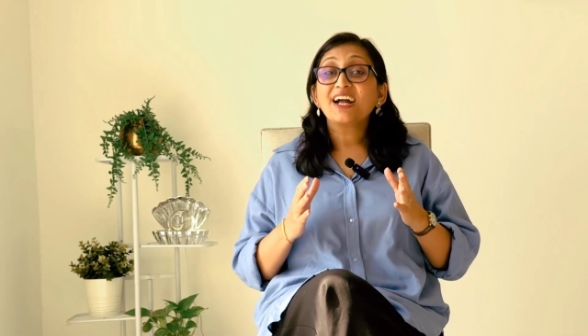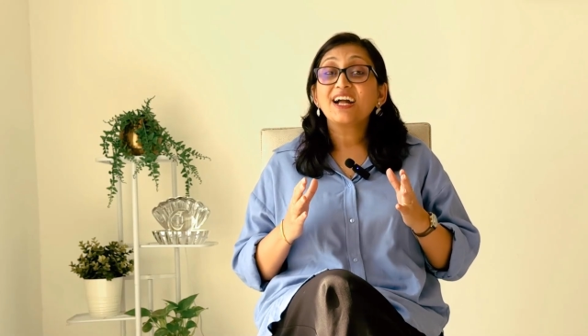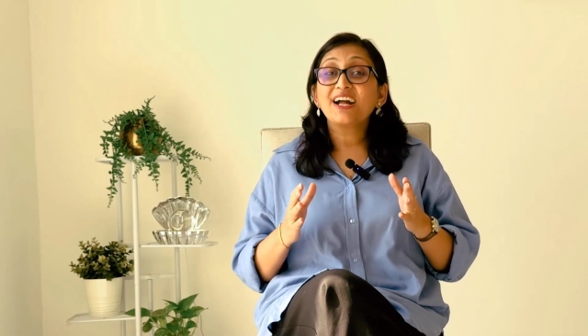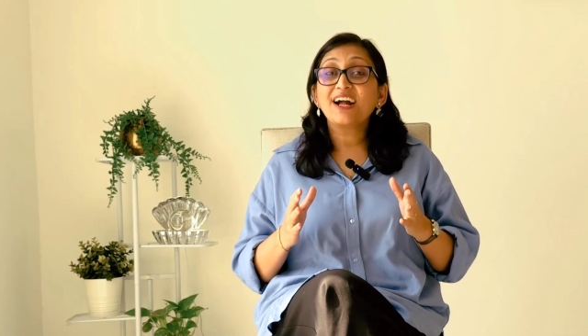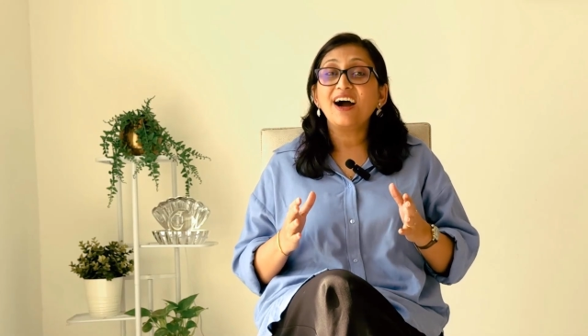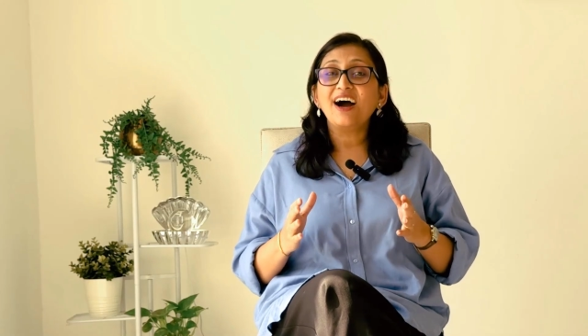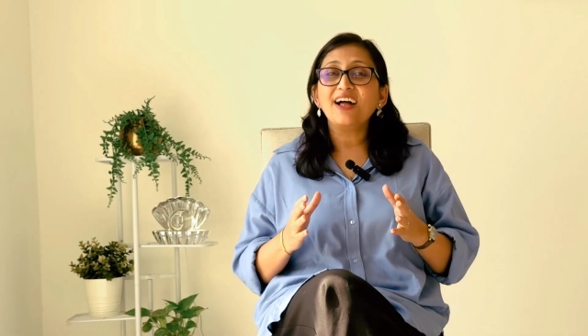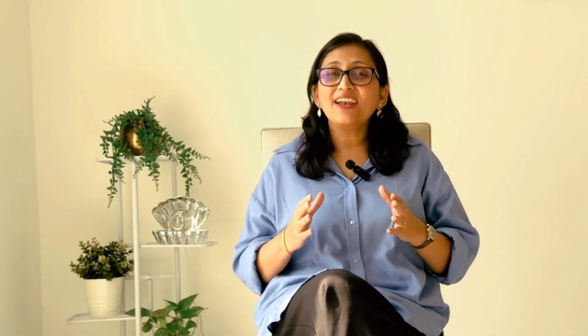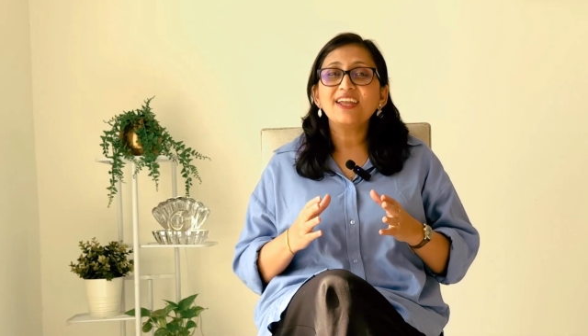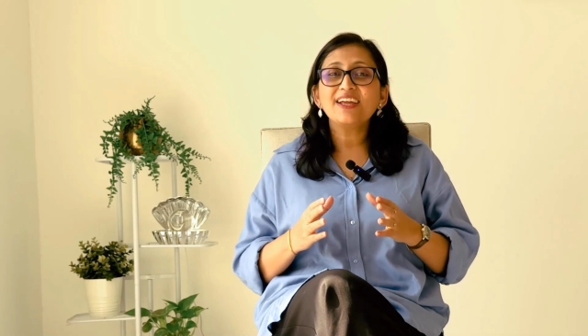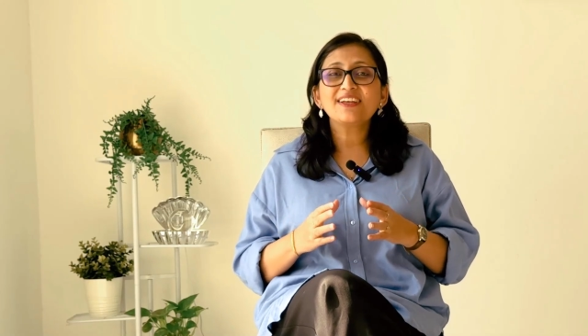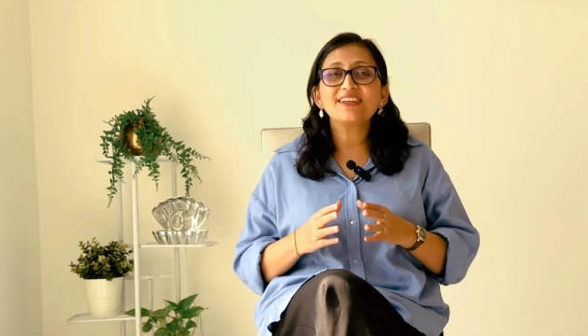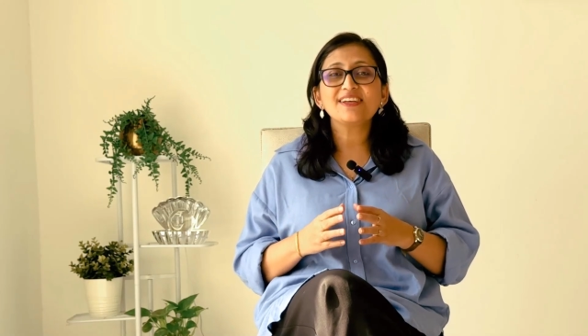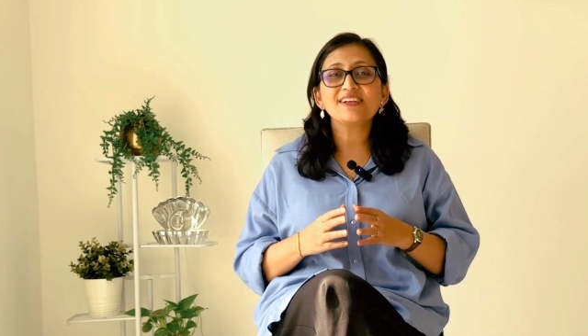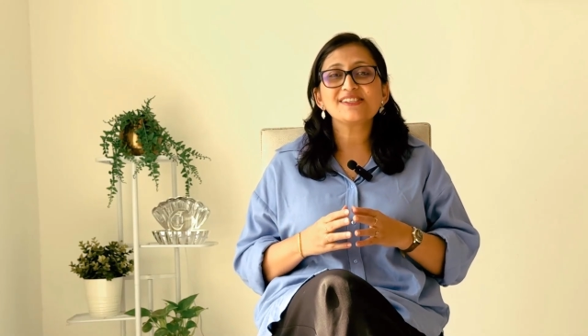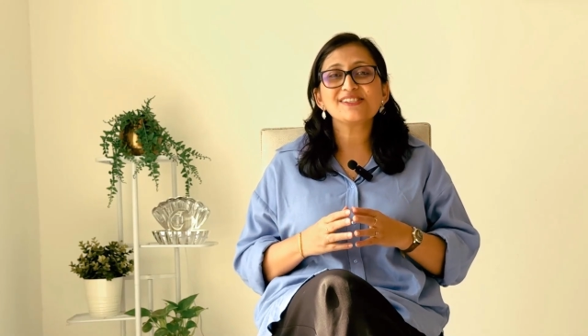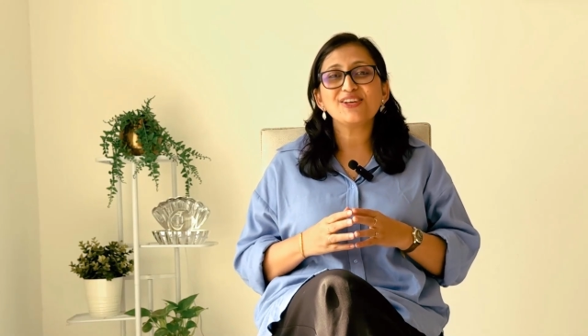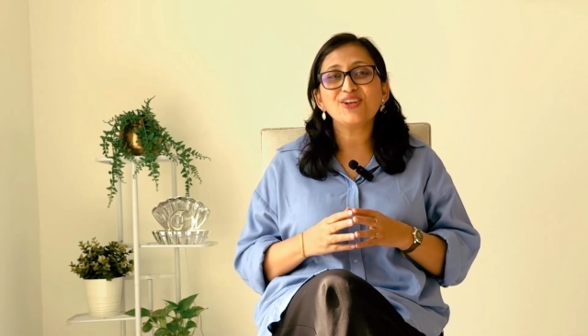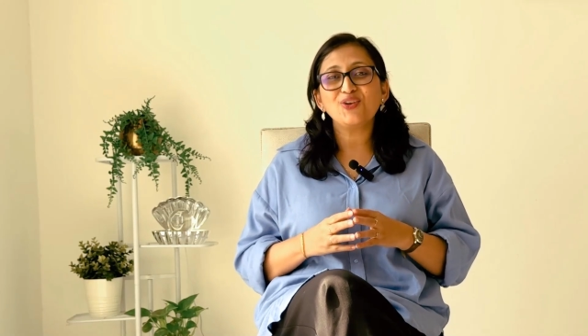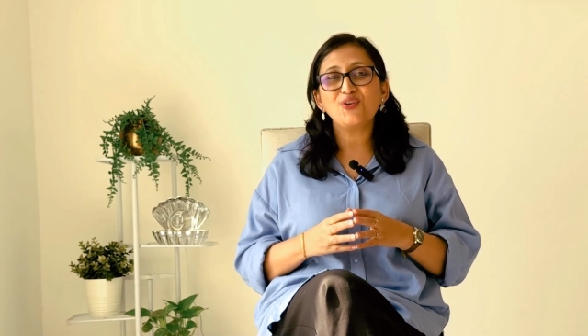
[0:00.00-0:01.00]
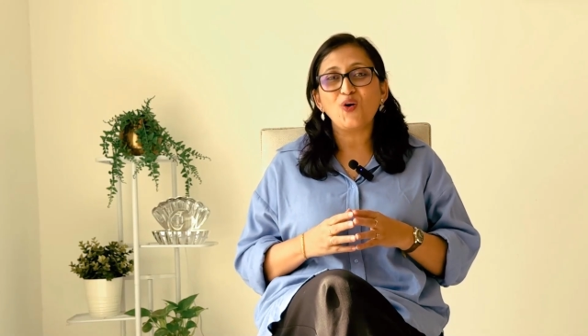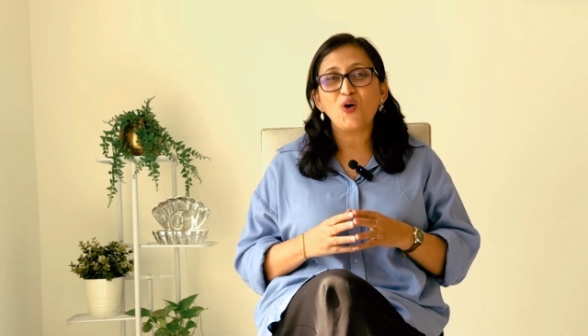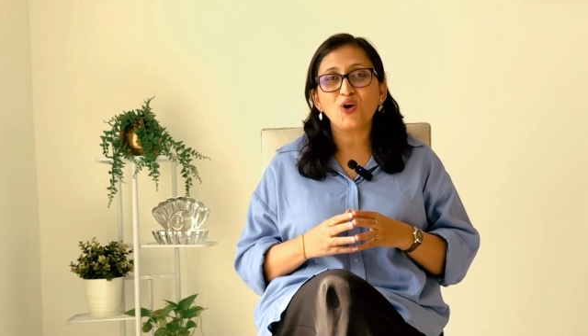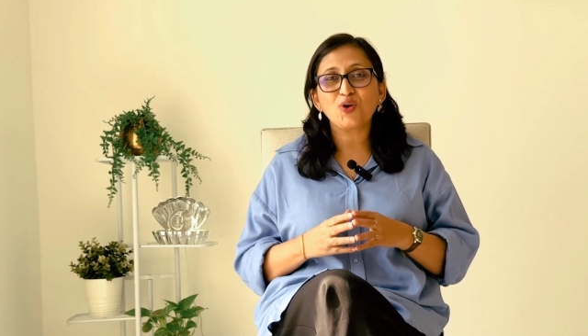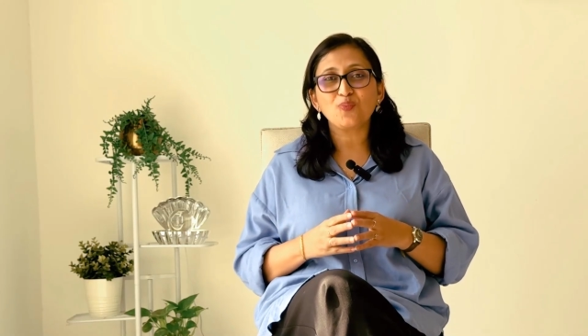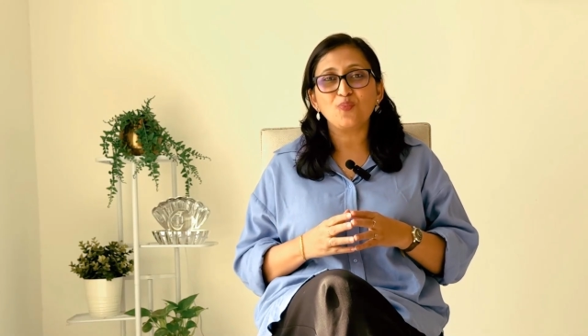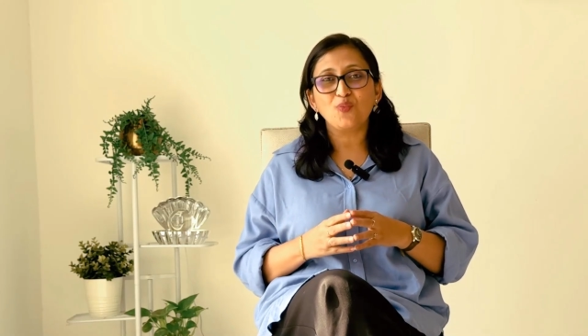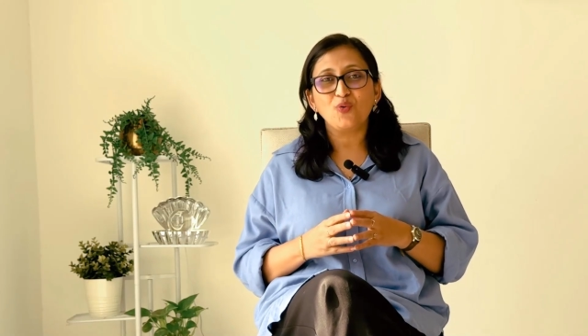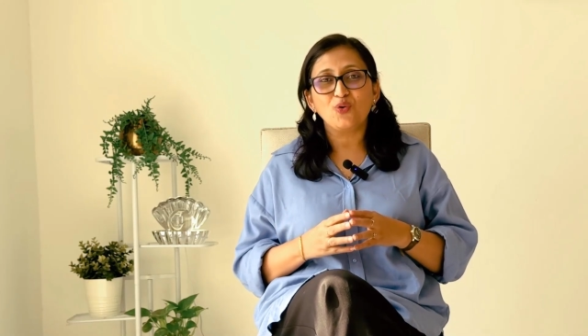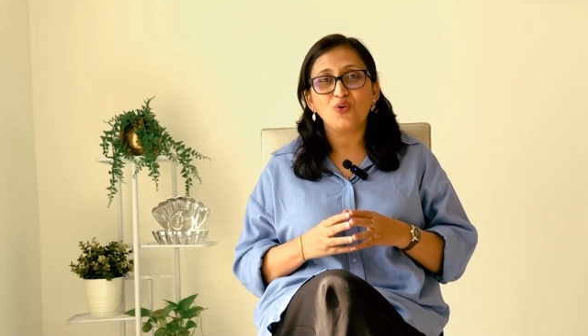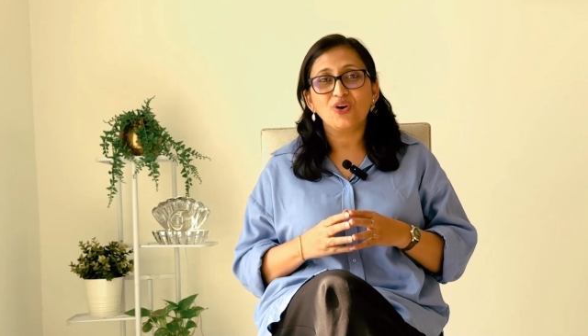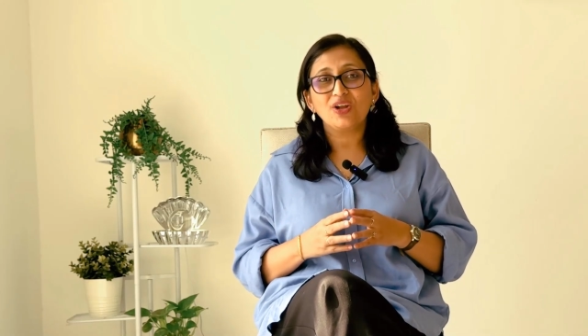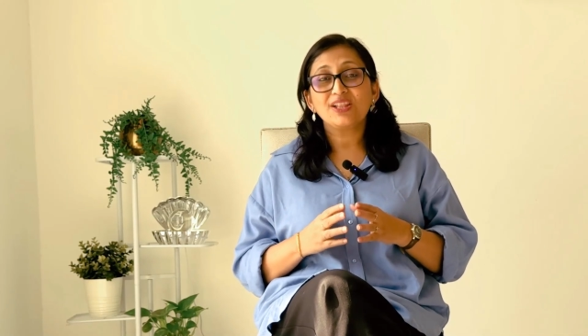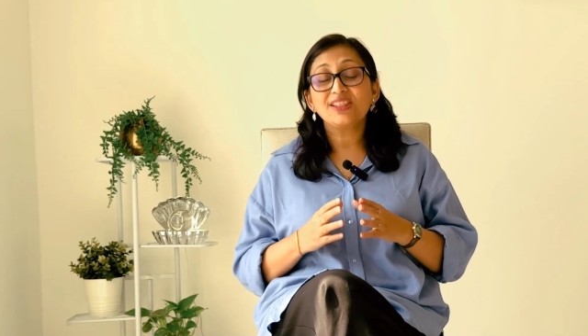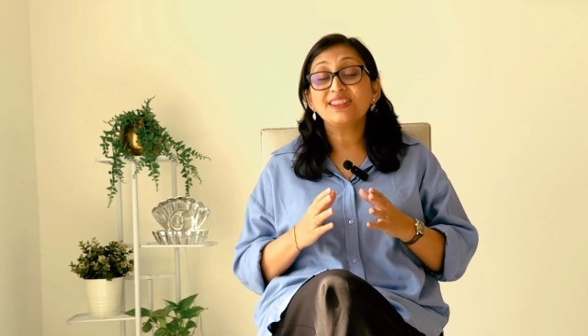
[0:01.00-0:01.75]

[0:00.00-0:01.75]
garlic does a lot more